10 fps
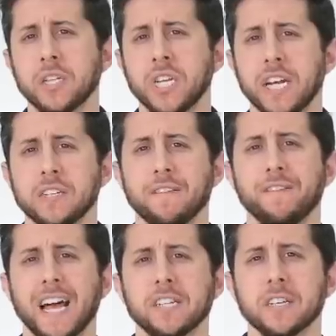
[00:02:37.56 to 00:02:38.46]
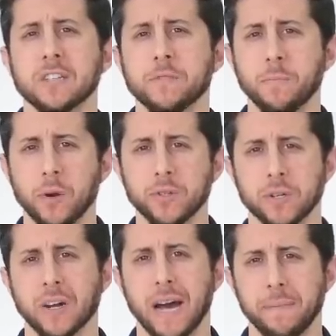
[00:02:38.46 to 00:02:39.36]
change the flash exposure
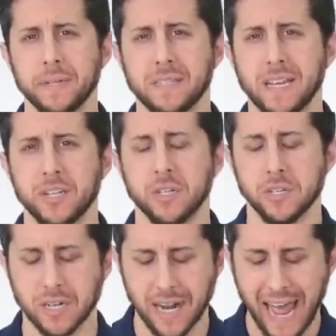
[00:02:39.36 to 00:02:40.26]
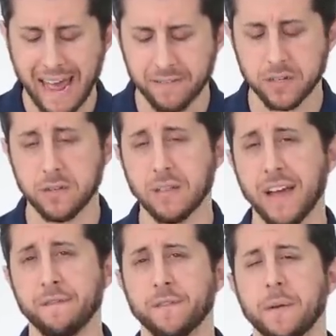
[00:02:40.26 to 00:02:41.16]
compensation, you're gonna have to do
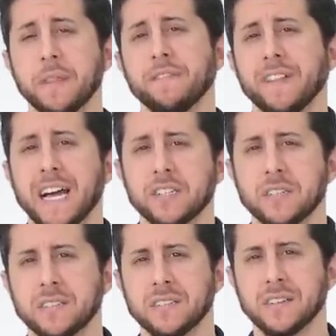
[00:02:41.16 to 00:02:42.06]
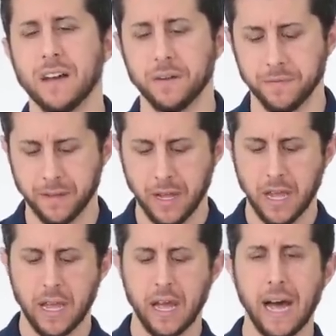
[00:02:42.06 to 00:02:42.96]
that from the flash itself.
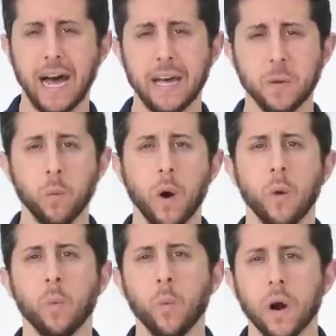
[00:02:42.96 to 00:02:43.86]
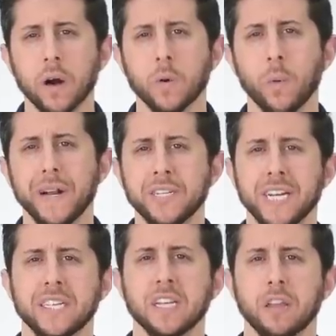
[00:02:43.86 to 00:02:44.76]
Uh, it won't work when
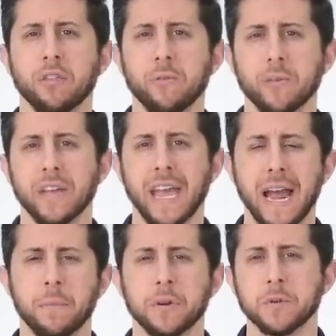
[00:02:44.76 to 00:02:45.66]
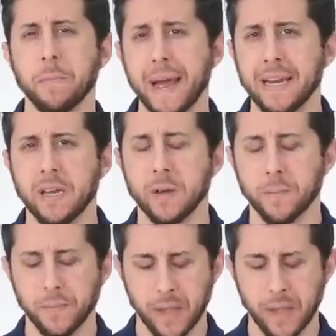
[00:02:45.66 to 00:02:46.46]
changing it through the camera's menu.